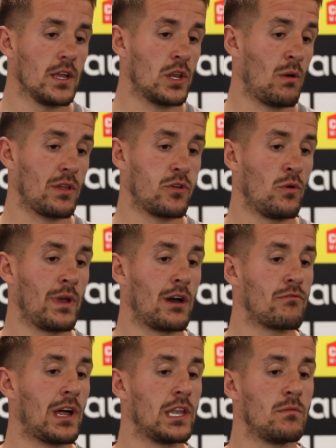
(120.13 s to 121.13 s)
you know, I thought we
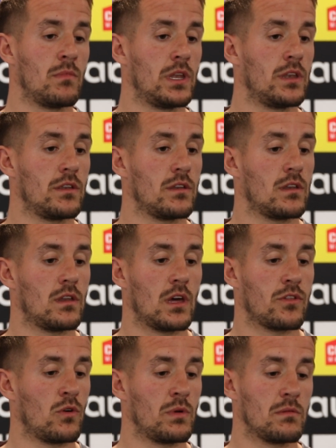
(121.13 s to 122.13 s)
outran them, and
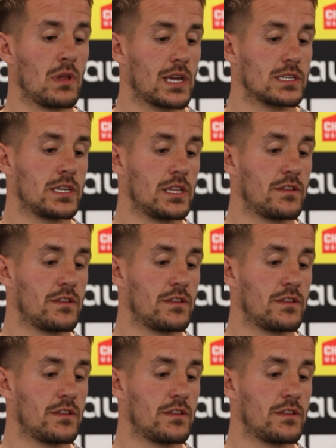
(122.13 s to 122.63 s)
I thought like I say,